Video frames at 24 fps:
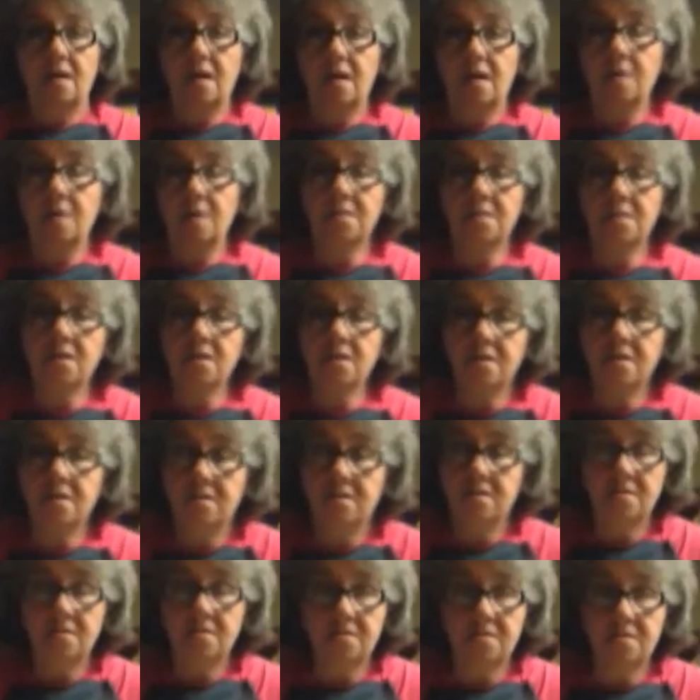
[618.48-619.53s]
I'm
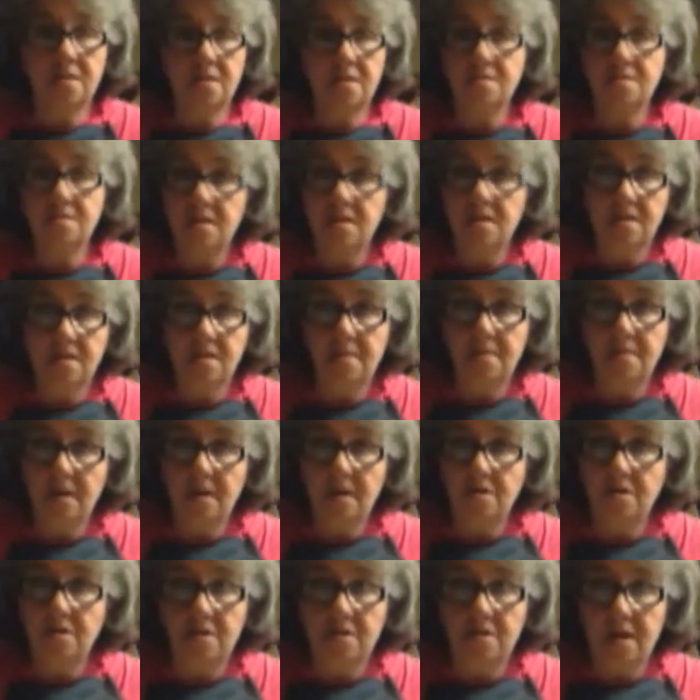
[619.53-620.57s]
talking, doesn't get any
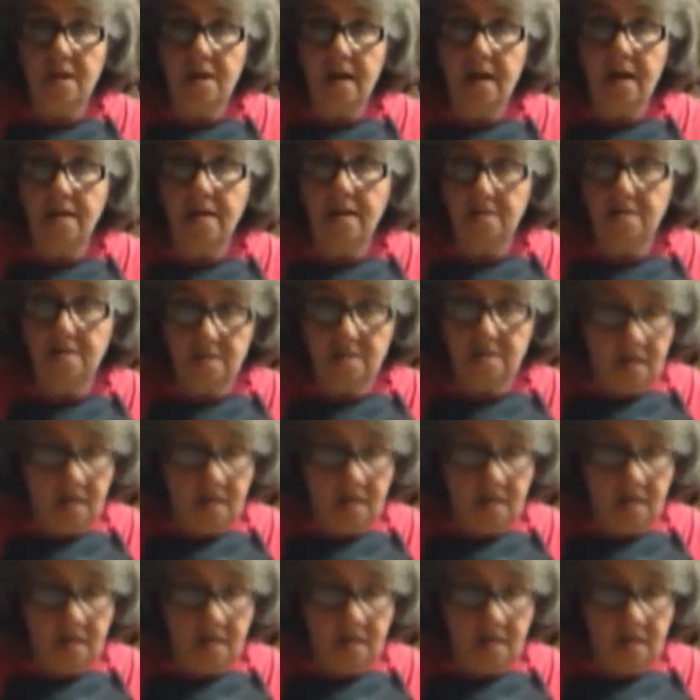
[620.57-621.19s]
better than that.